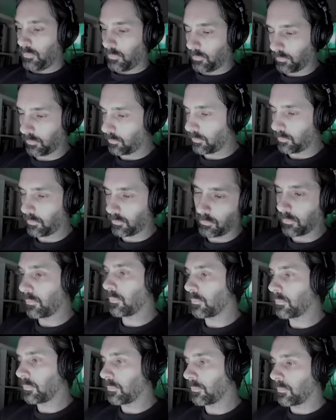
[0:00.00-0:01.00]
when they
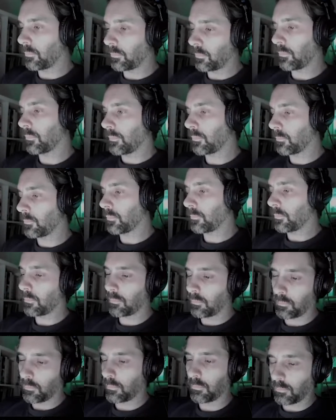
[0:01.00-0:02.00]
started out, I
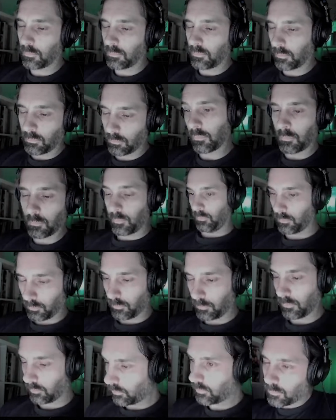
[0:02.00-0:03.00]
watched a cool
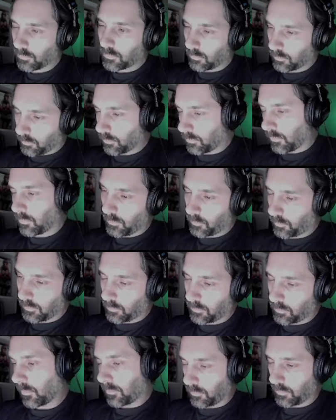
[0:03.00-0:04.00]
documentary
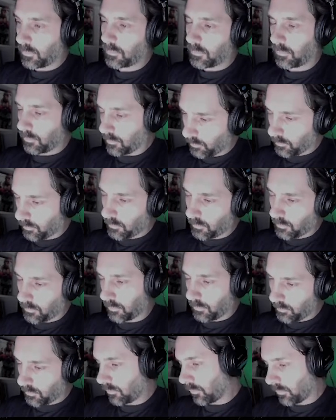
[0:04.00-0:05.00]
about them that had a
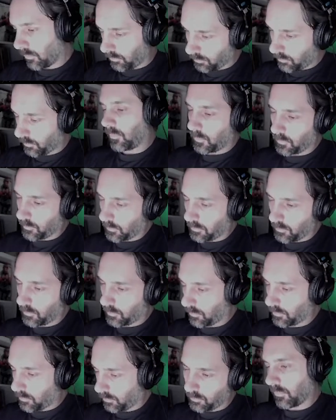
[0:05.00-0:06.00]
lot of detail about it,
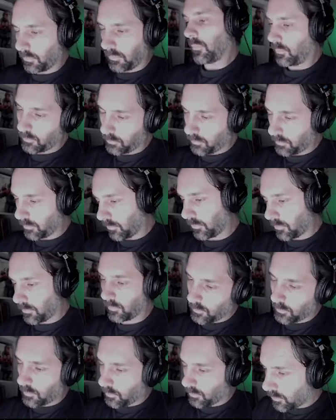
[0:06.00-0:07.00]
and they said that,
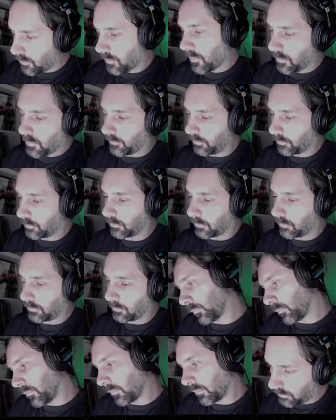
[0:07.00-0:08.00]
you know,
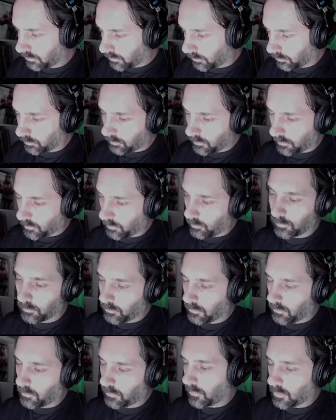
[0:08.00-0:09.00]
they wanted to
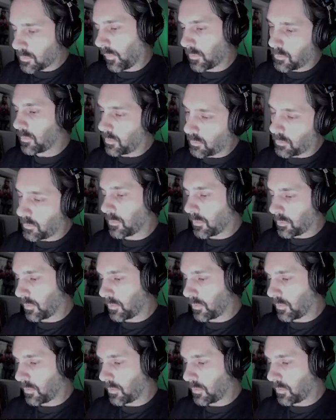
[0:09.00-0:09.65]
make